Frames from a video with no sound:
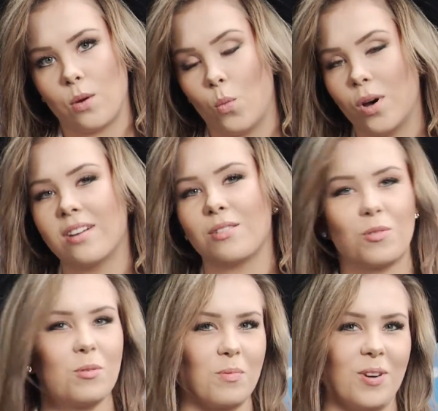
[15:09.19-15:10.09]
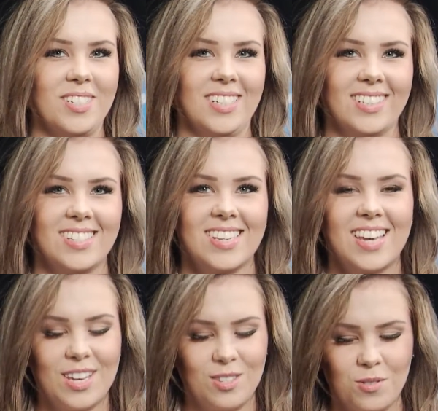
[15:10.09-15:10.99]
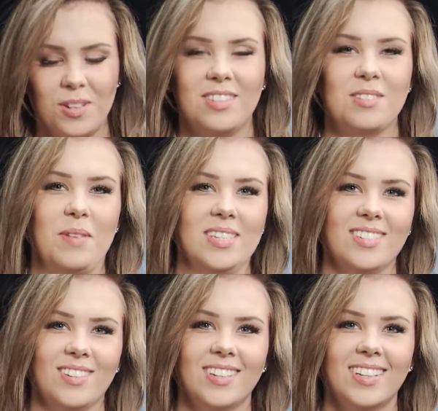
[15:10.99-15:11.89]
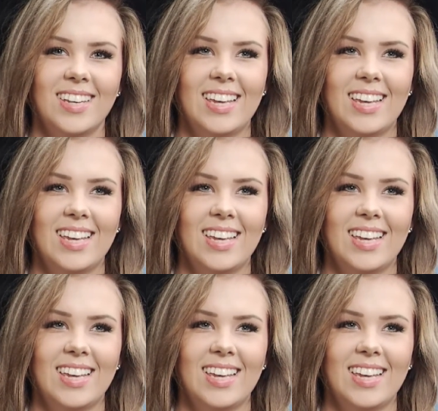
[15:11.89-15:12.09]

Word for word: one group project during the semester.